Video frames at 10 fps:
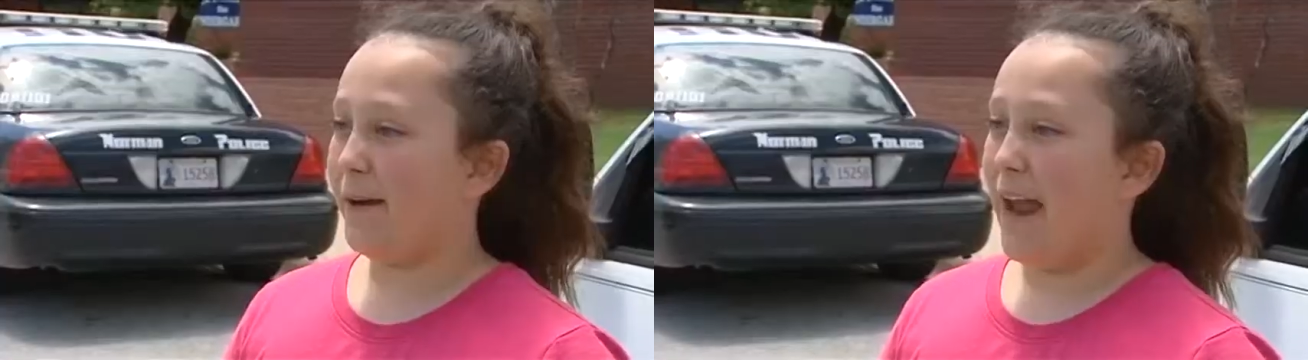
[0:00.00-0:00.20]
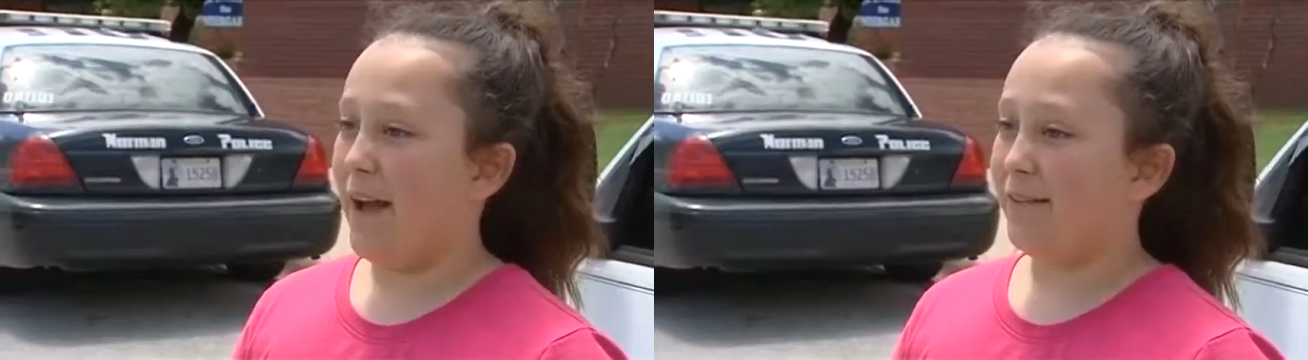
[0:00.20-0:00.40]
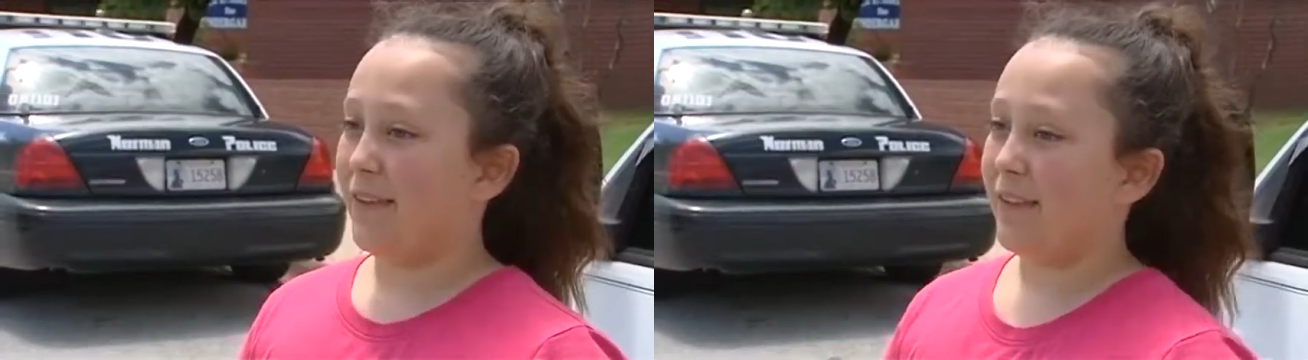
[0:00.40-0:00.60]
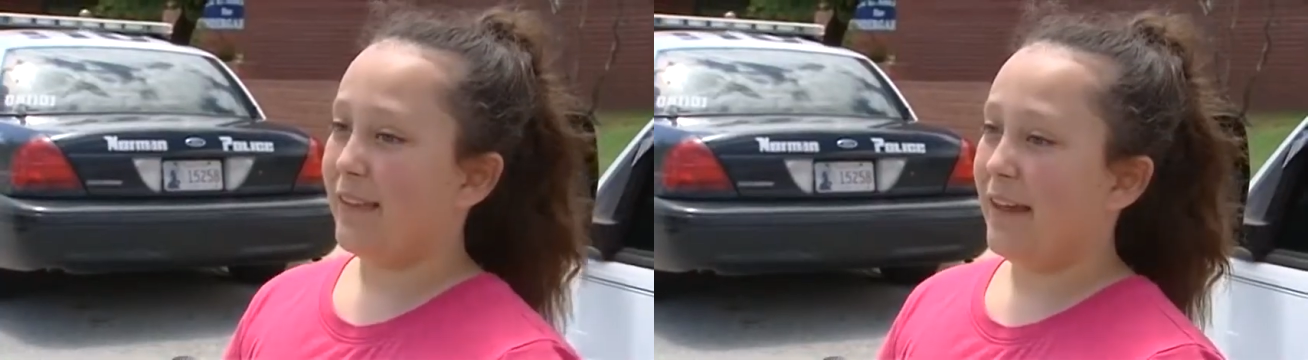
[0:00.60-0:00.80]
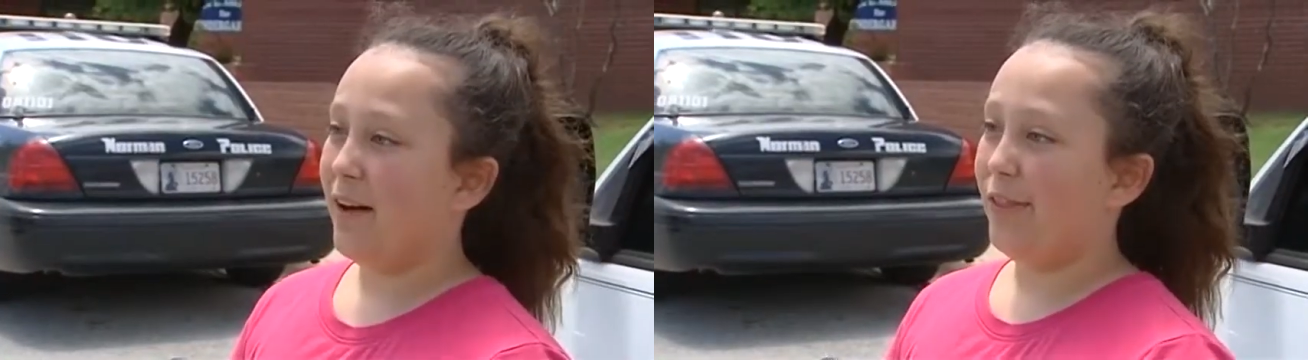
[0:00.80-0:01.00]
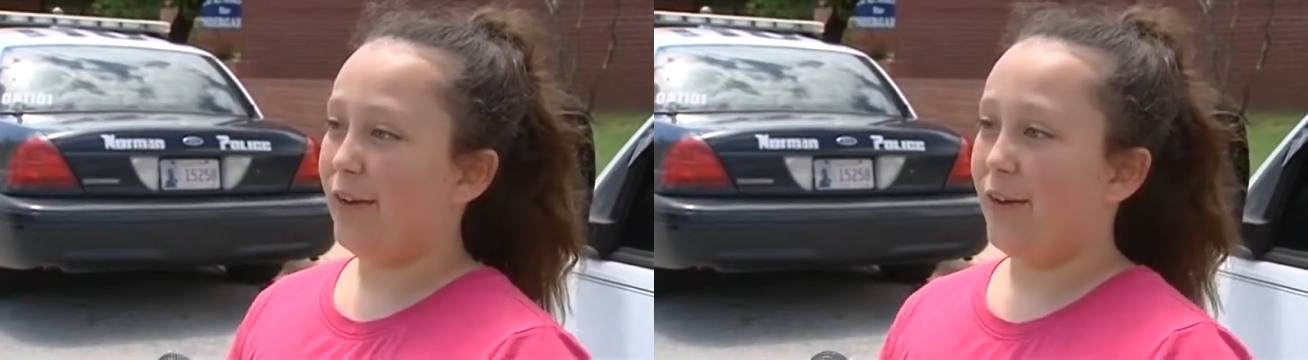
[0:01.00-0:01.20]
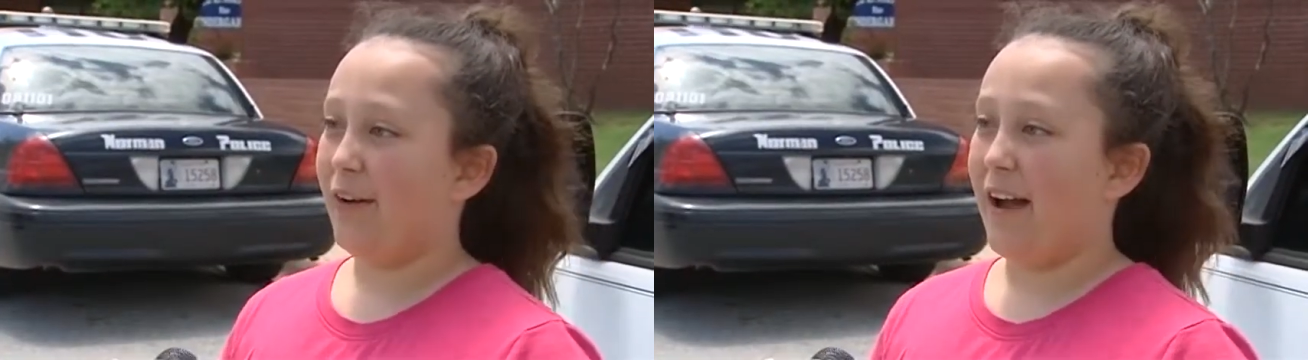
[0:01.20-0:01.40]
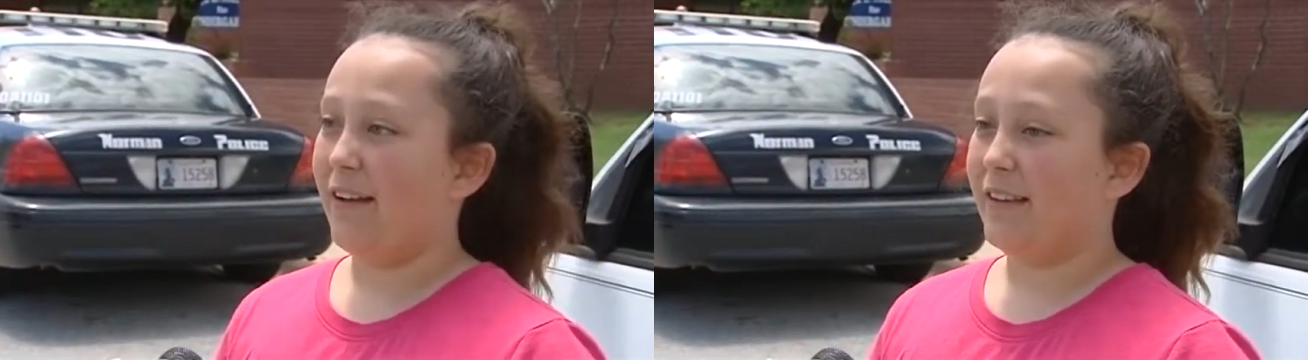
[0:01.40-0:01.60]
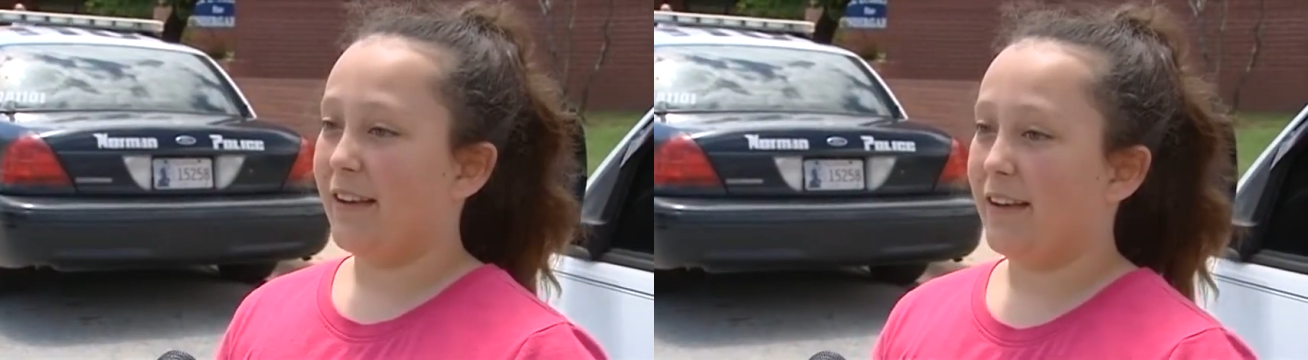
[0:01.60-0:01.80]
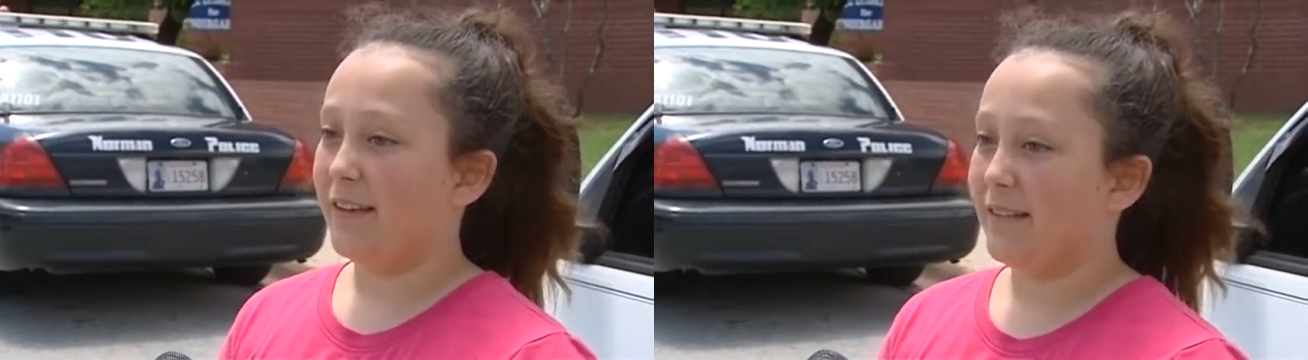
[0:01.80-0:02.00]
would have to sit on the
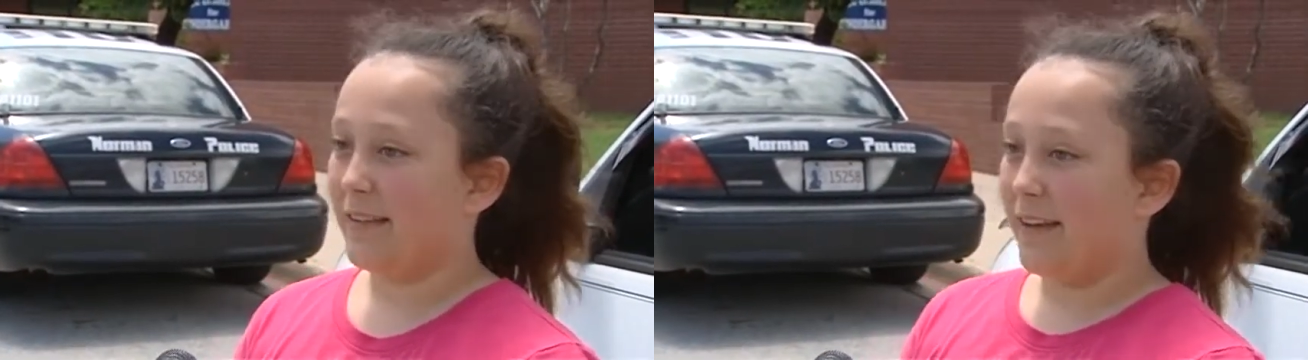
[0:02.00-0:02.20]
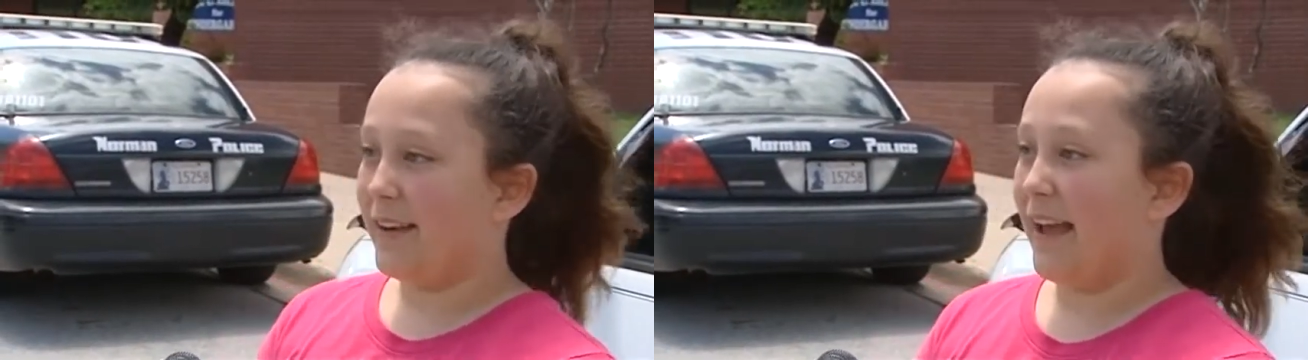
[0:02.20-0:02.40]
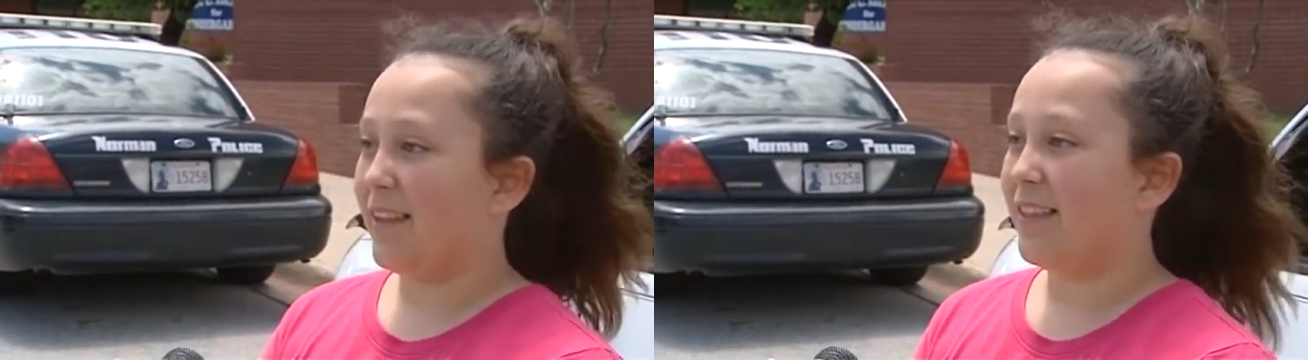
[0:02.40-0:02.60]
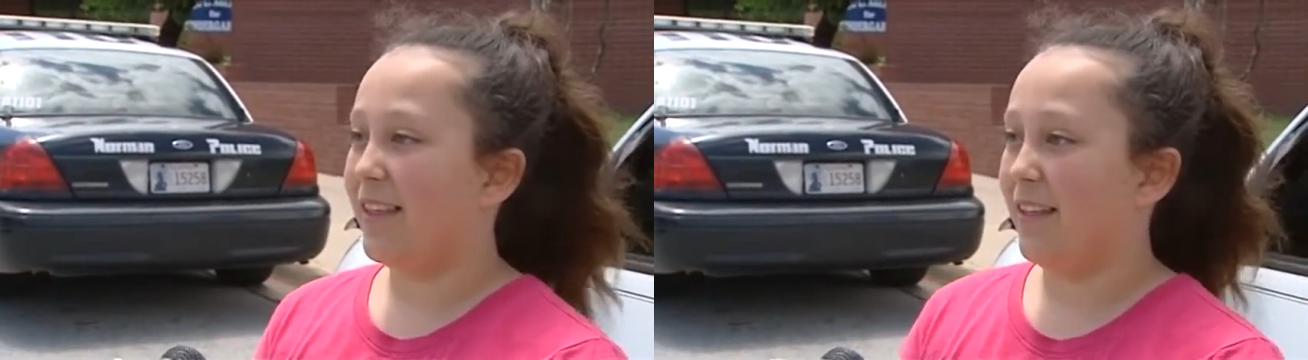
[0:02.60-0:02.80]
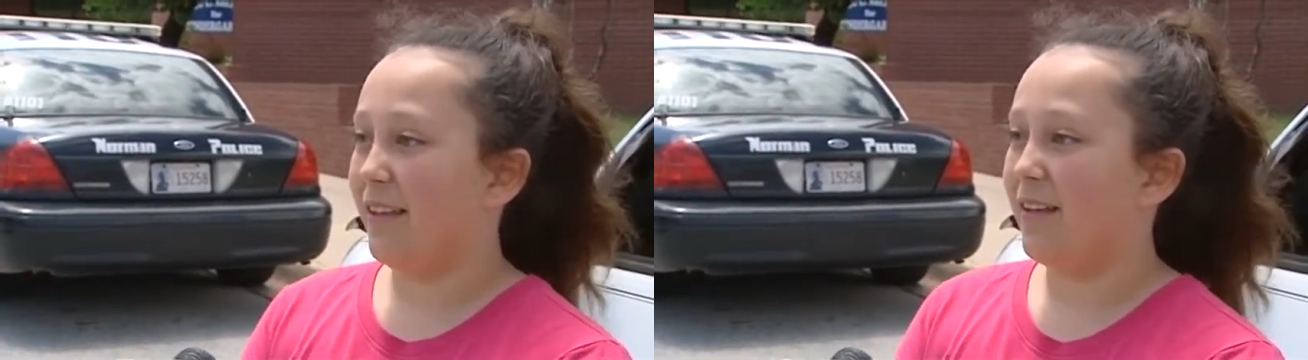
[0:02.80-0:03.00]
ground and get next to